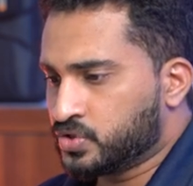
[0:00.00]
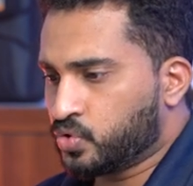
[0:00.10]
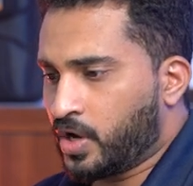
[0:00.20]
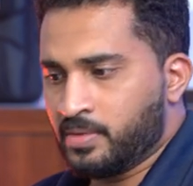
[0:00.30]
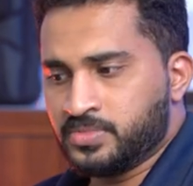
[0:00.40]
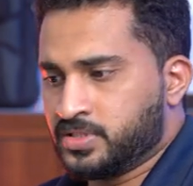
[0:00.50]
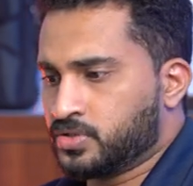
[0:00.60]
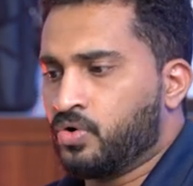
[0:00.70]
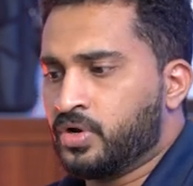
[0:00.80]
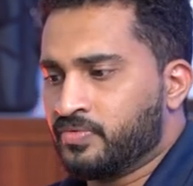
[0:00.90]
So I'm
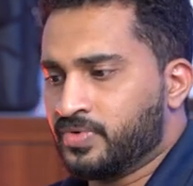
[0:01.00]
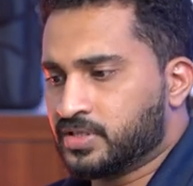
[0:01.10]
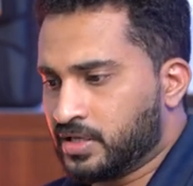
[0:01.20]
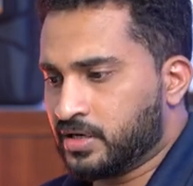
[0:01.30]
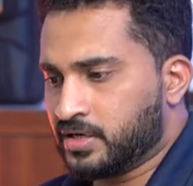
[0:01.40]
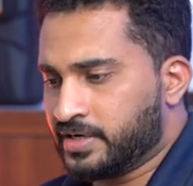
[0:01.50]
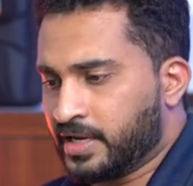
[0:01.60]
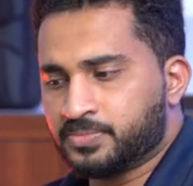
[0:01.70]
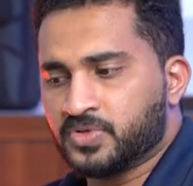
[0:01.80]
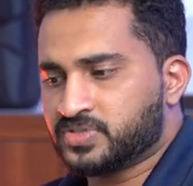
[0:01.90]
just going with the
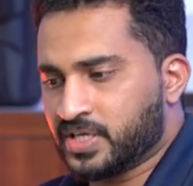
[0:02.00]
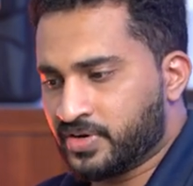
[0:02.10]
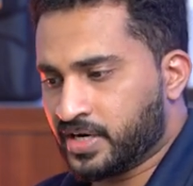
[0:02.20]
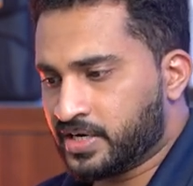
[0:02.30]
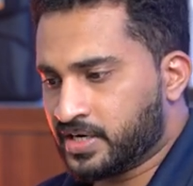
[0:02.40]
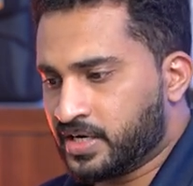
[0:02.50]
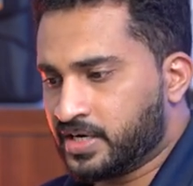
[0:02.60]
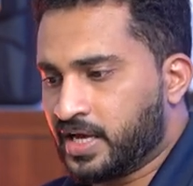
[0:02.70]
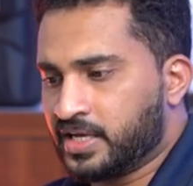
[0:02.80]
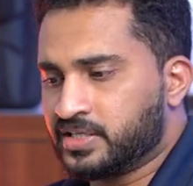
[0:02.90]
depth
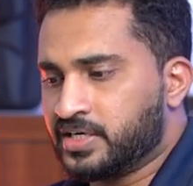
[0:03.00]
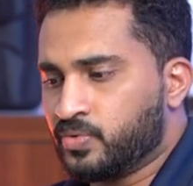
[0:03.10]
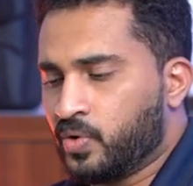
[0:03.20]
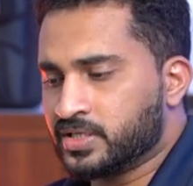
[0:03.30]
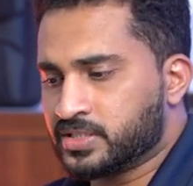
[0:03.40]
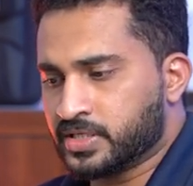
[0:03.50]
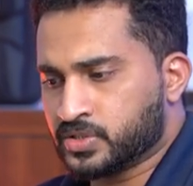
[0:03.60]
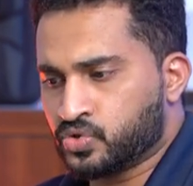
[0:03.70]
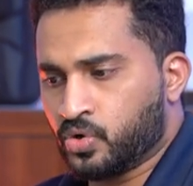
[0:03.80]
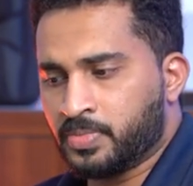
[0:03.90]
700 and the device
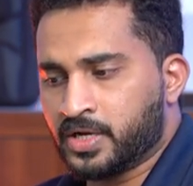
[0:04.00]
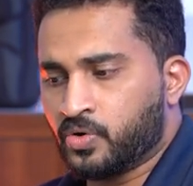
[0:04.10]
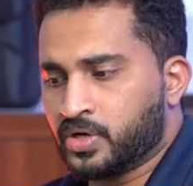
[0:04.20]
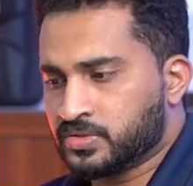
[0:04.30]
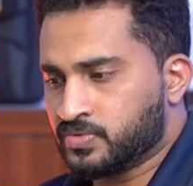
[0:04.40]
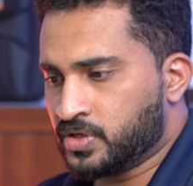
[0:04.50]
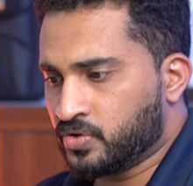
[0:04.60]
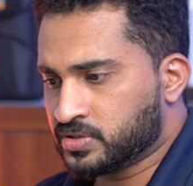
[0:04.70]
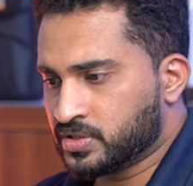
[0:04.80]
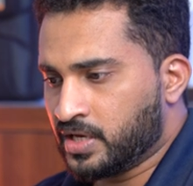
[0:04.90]
desktop and OS
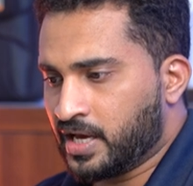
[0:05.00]
Windows,